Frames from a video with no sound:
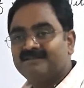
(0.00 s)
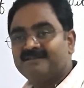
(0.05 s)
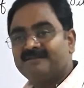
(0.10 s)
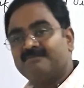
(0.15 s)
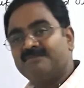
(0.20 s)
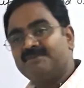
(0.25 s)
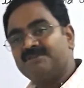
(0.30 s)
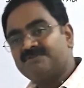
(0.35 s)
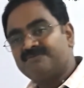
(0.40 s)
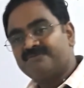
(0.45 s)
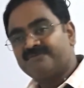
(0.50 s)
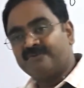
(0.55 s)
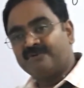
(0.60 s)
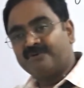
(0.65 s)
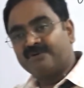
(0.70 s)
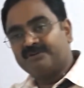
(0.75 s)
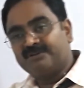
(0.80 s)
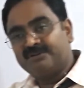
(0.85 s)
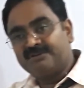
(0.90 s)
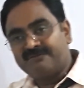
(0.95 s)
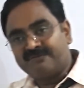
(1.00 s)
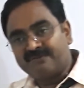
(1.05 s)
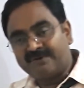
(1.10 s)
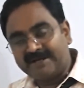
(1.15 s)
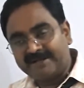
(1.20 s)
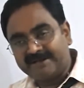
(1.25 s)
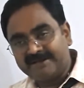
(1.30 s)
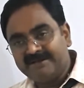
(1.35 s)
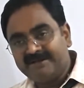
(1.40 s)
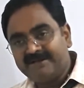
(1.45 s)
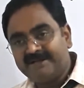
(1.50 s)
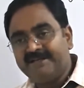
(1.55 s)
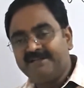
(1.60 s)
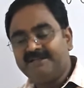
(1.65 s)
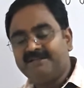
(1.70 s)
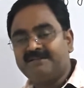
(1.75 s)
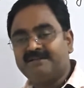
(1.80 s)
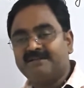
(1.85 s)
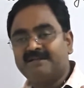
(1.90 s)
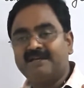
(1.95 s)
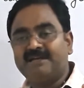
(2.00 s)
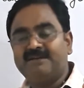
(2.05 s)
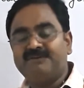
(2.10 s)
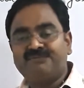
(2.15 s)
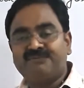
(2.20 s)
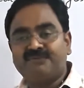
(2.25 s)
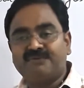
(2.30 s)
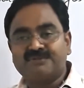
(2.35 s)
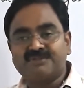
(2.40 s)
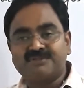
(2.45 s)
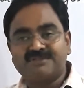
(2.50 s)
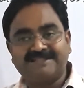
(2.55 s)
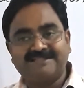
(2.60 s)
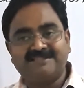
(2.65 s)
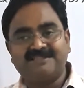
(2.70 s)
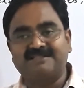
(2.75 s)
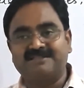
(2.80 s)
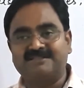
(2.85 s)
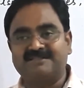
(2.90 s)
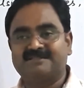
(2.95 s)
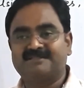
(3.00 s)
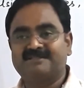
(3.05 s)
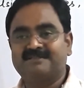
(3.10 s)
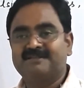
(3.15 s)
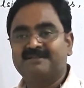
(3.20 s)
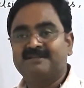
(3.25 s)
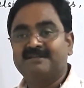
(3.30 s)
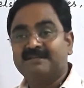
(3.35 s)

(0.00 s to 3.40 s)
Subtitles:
Means for the Fahrenheit and for Celsius,